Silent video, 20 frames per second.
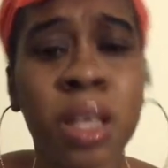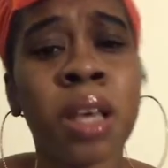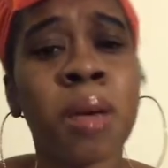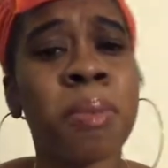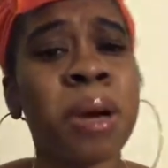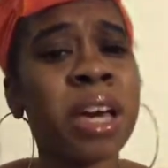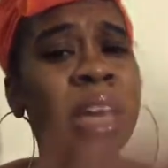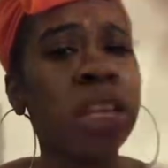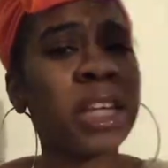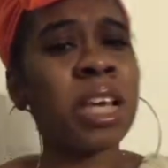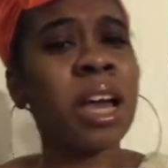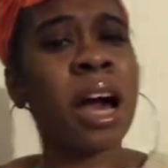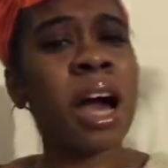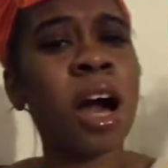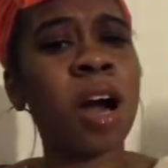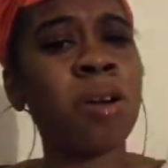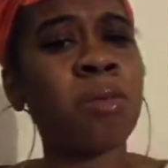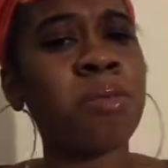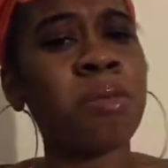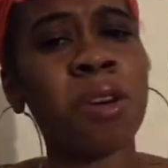But
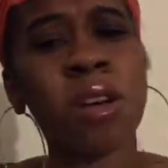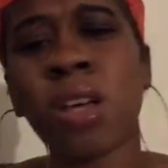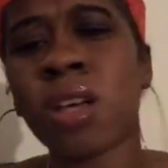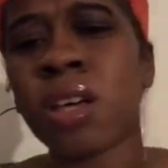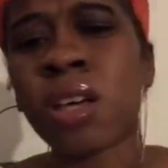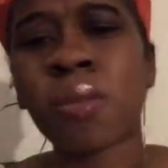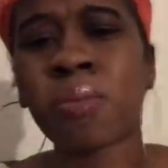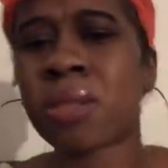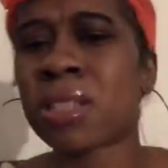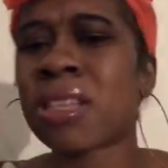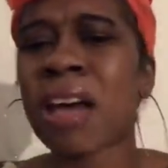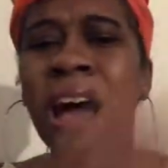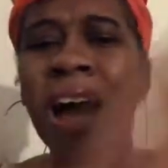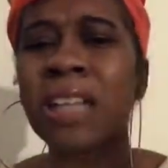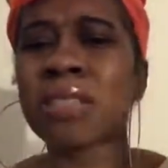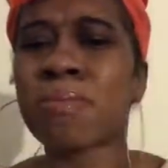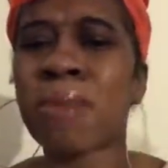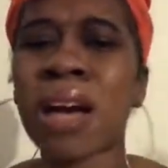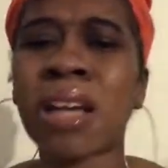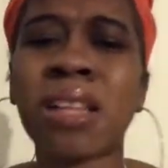anyhow,
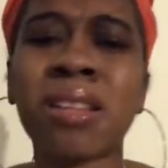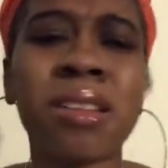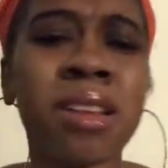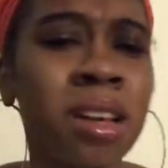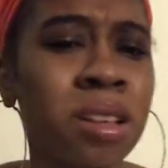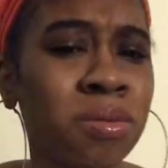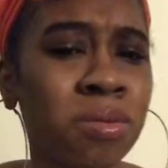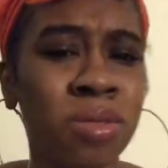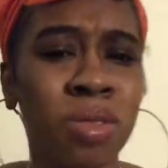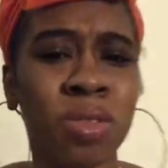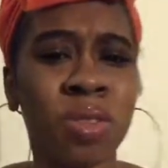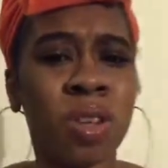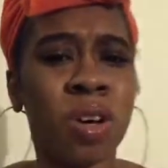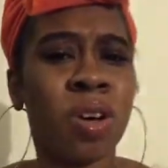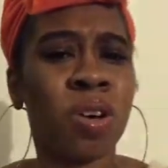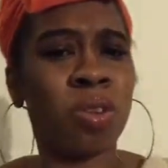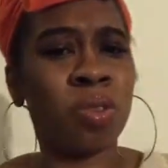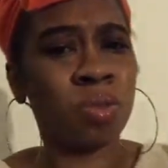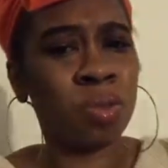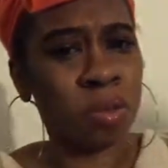besides my, you
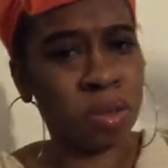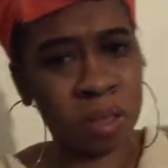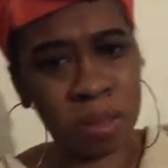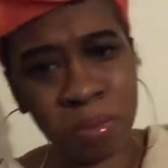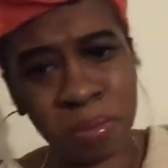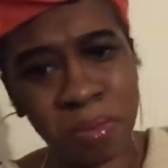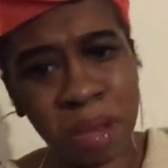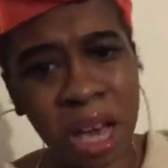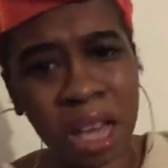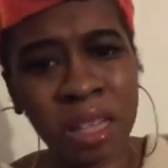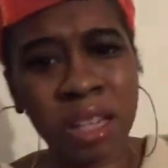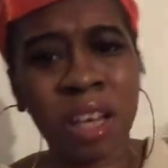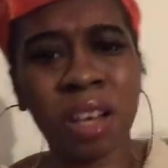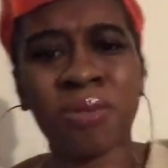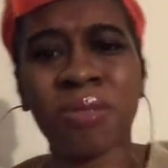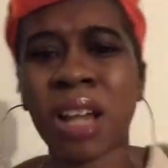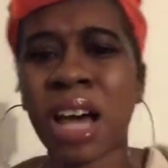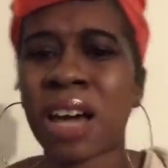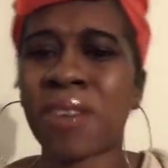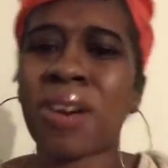know, my
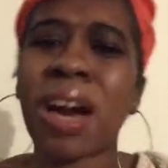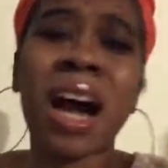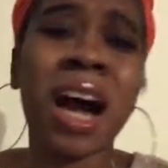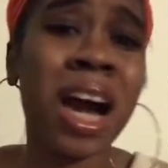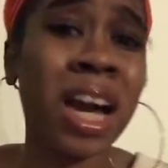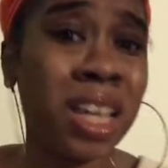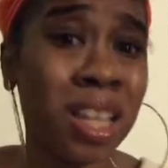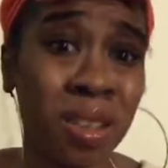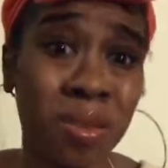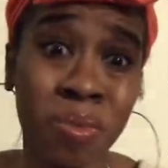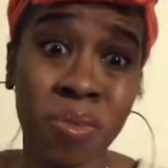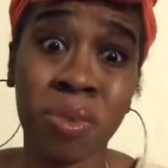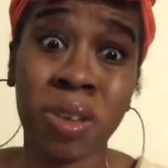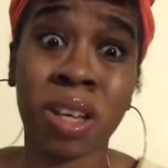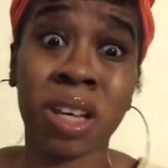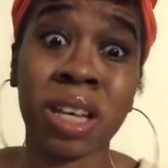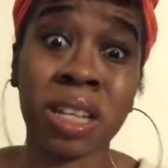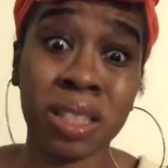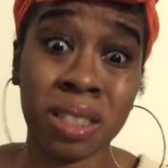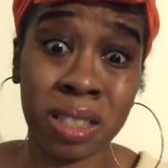love life, I am
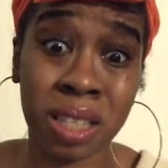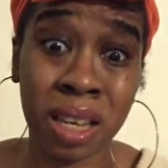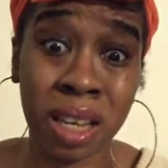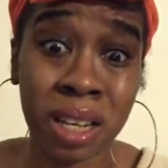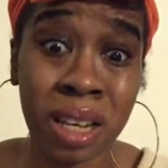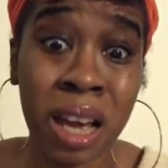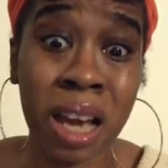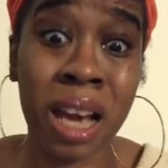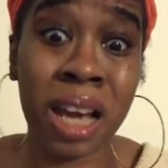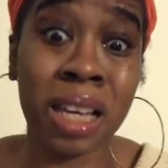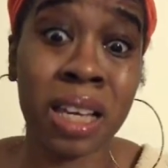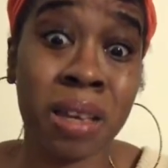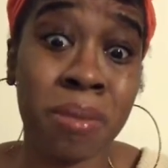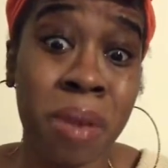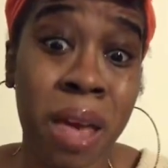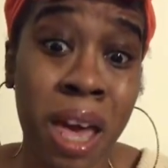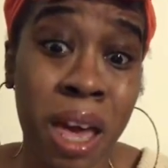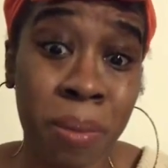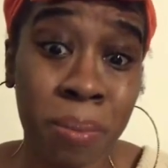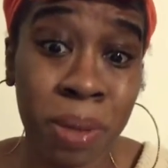content. I am
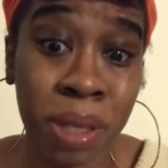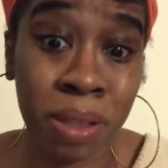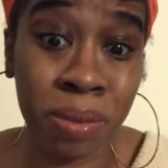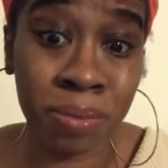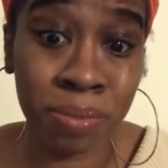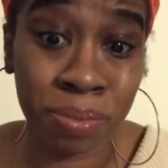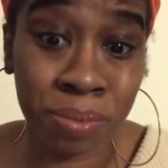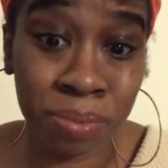happy.